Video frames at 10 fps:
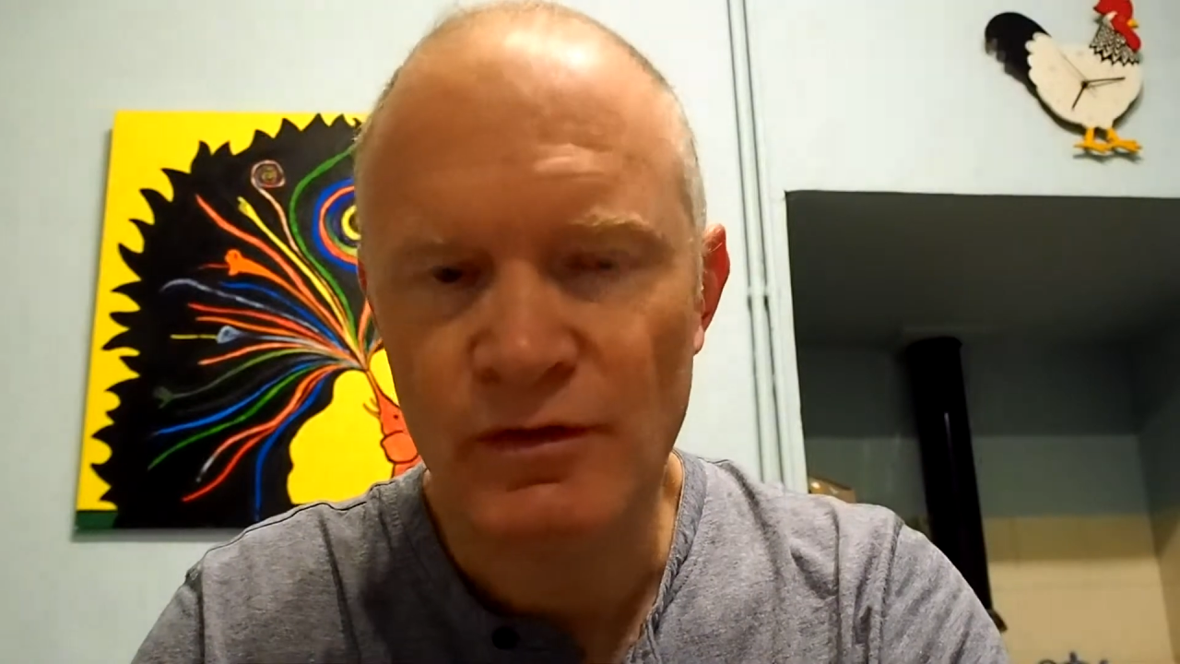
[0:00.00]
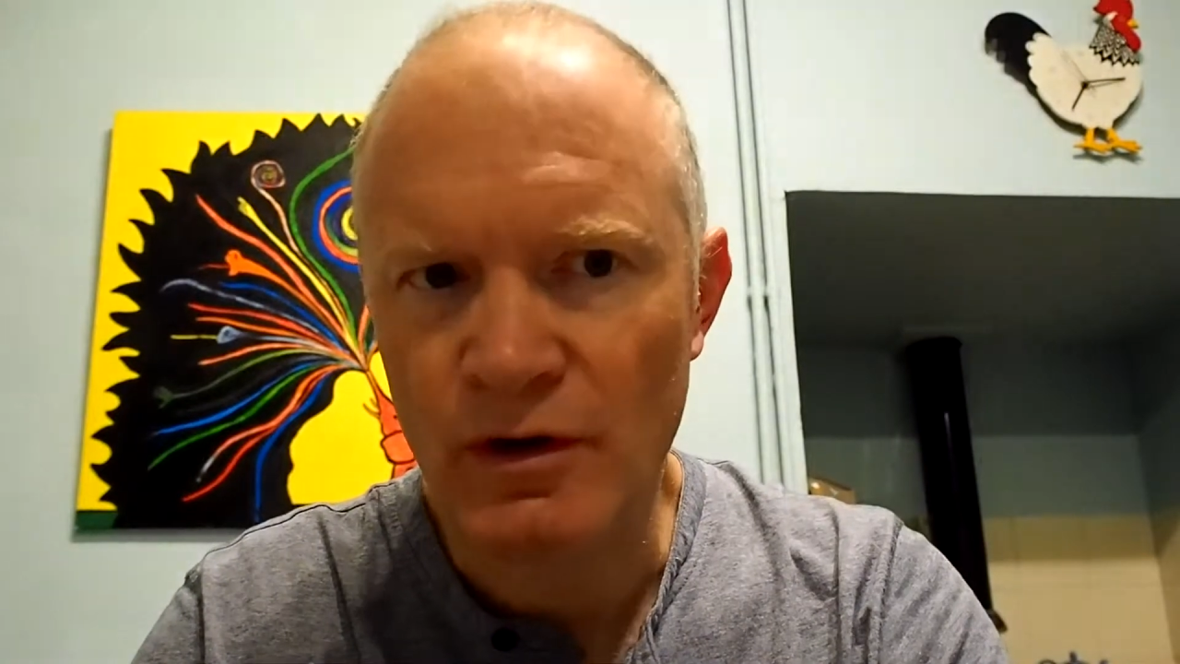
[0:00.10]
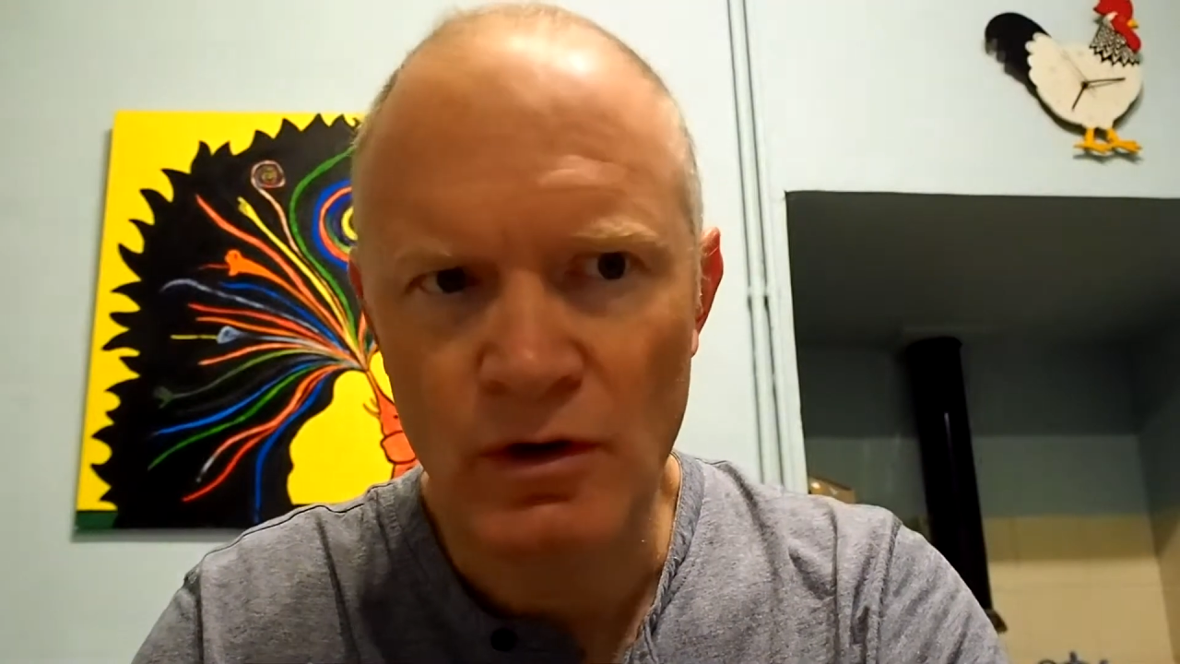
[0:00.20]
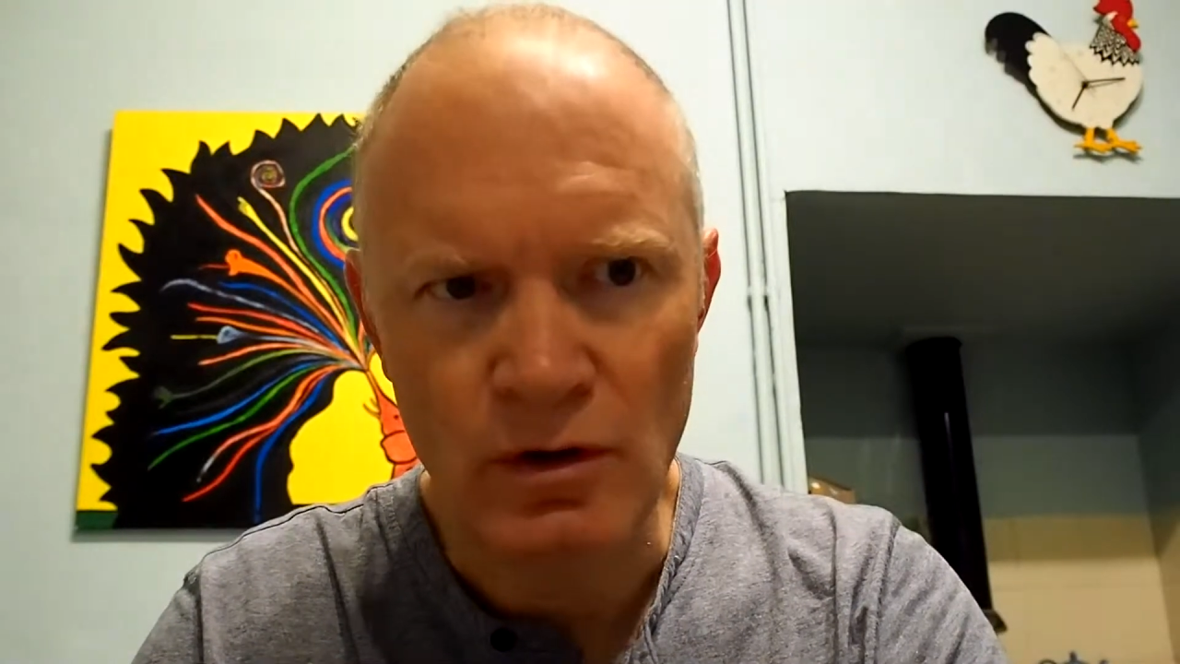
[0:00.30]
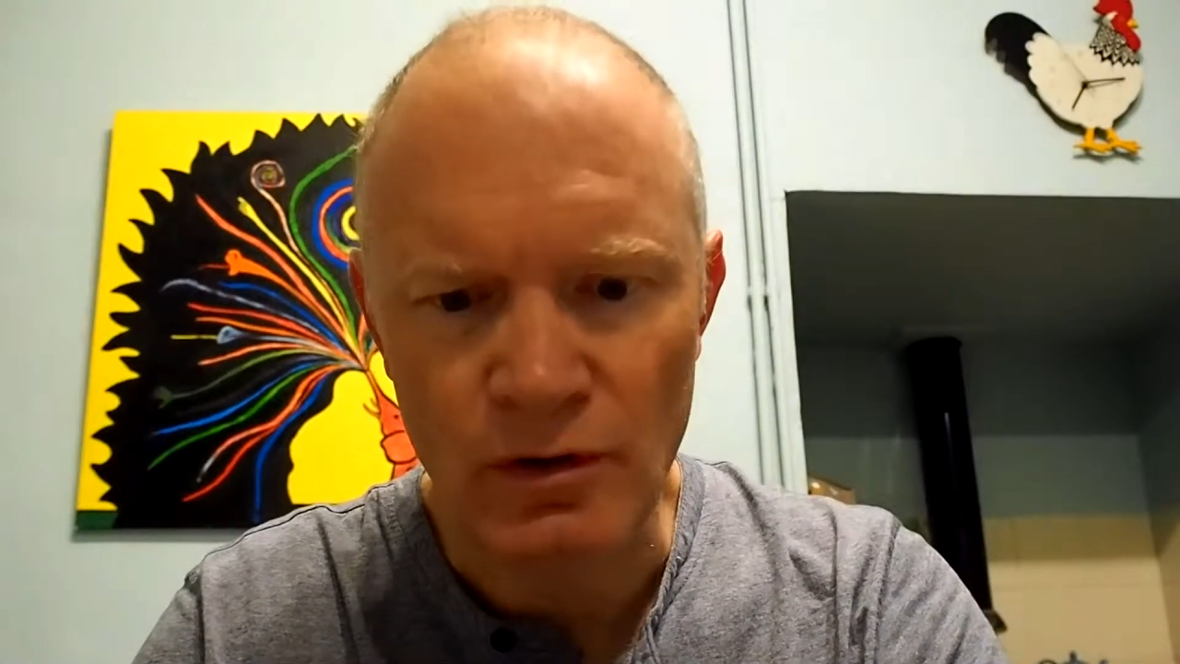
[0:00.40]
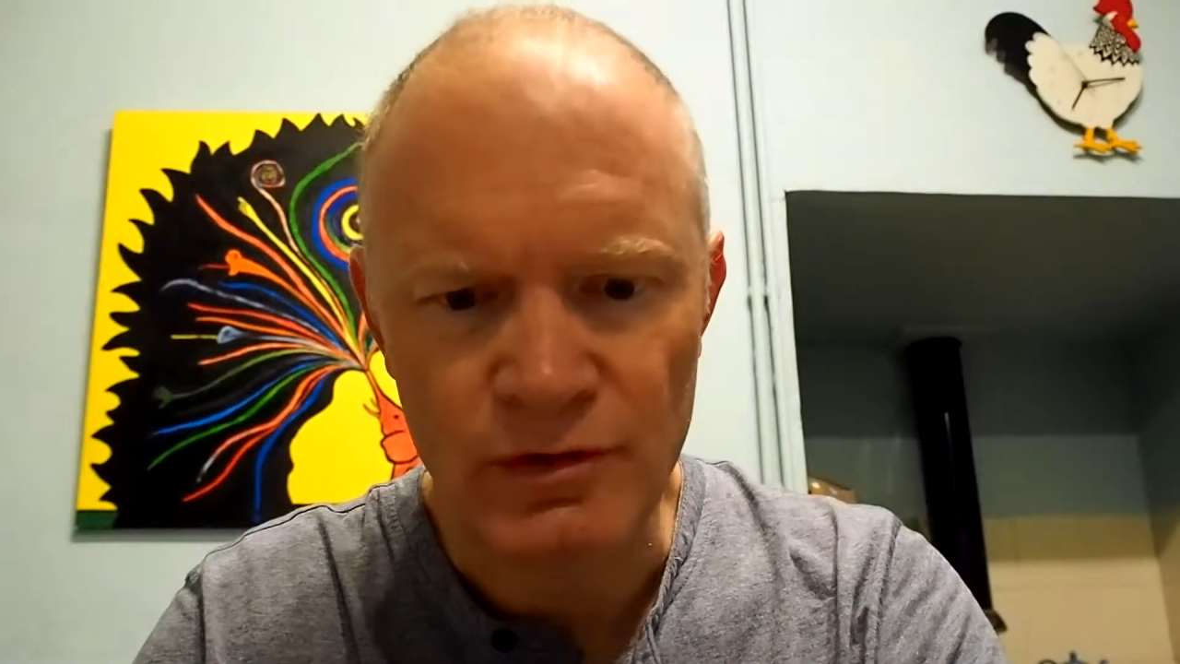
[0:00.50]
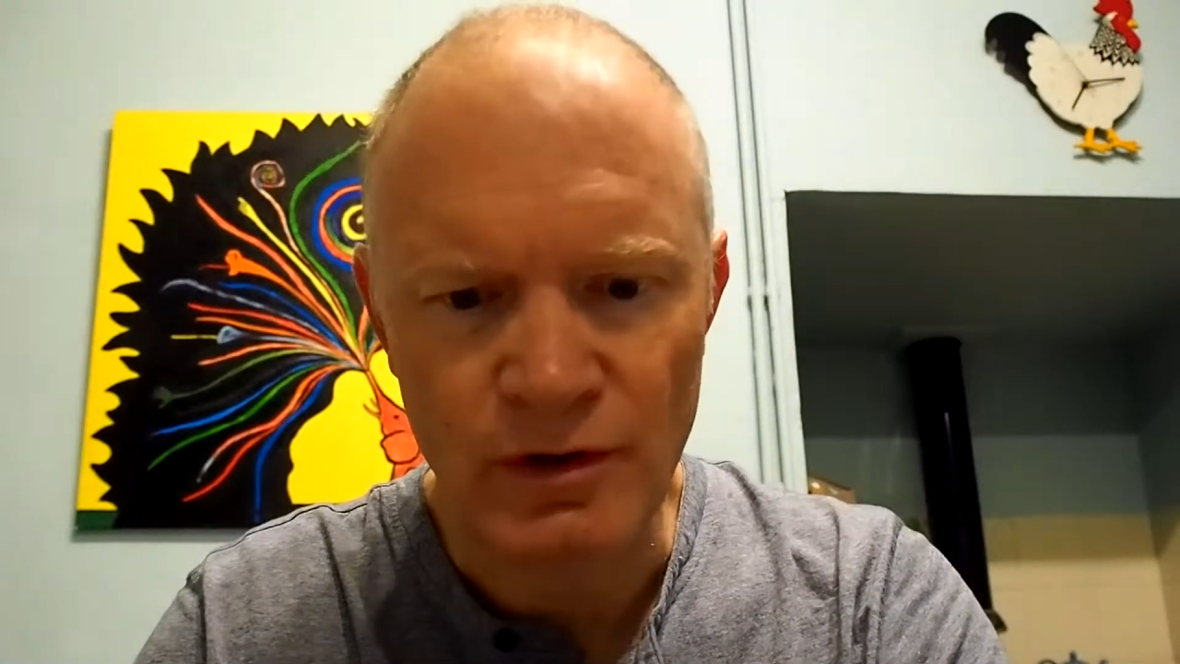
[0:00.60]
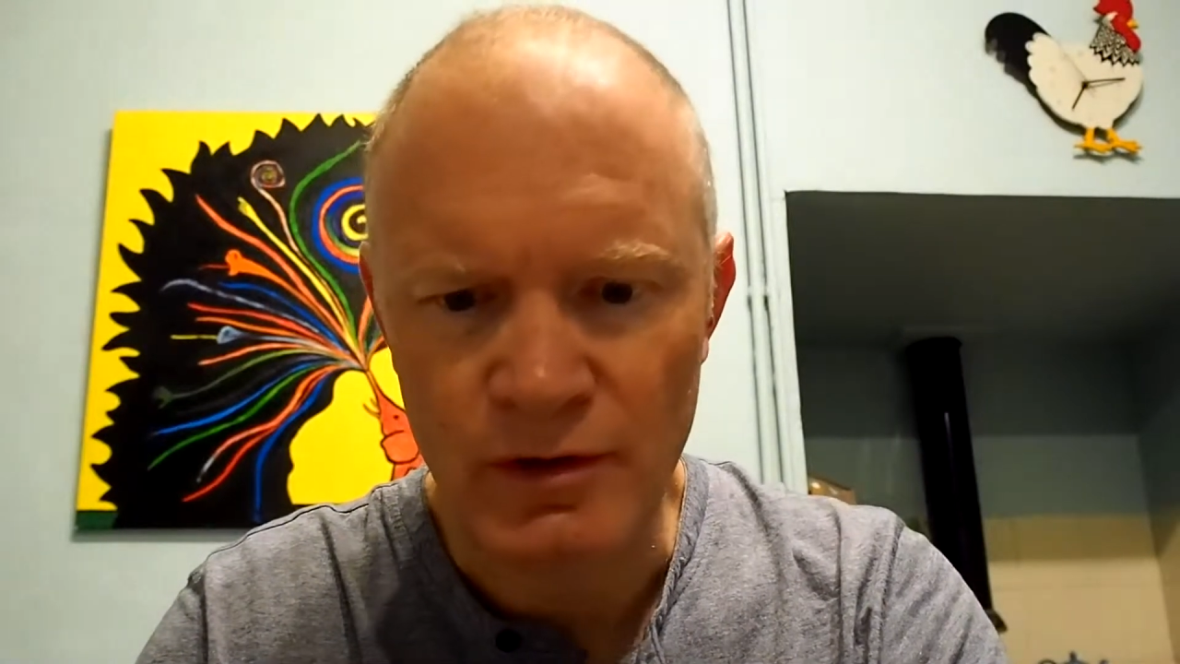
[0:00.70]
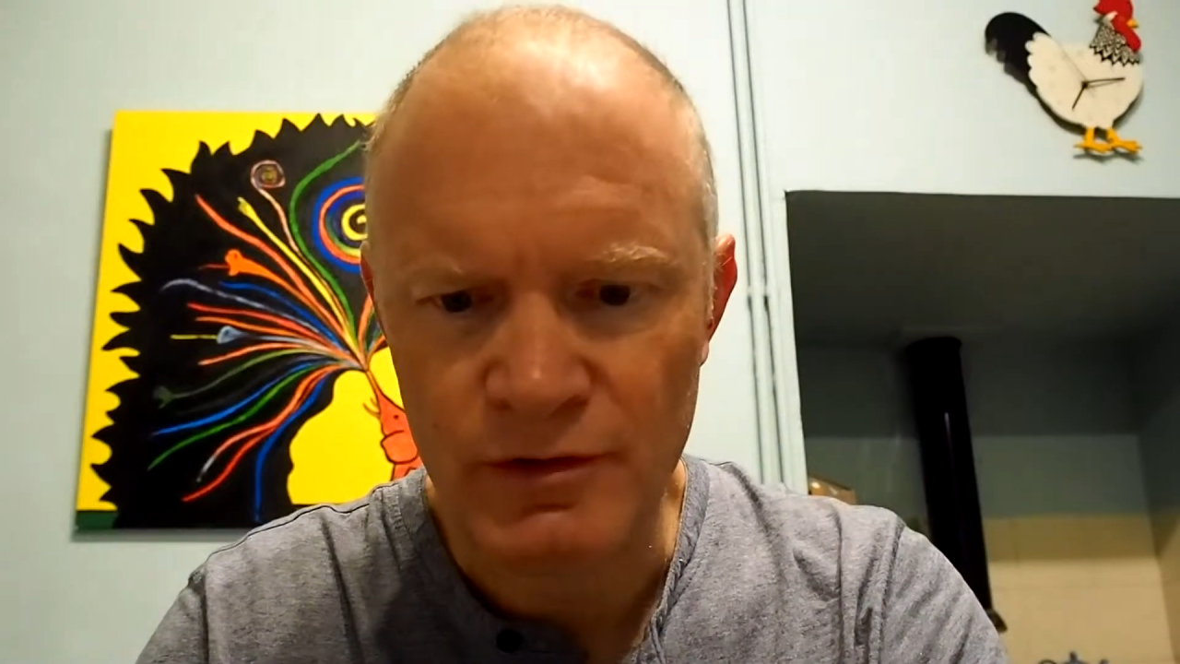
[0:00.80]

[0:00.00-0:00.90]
forgot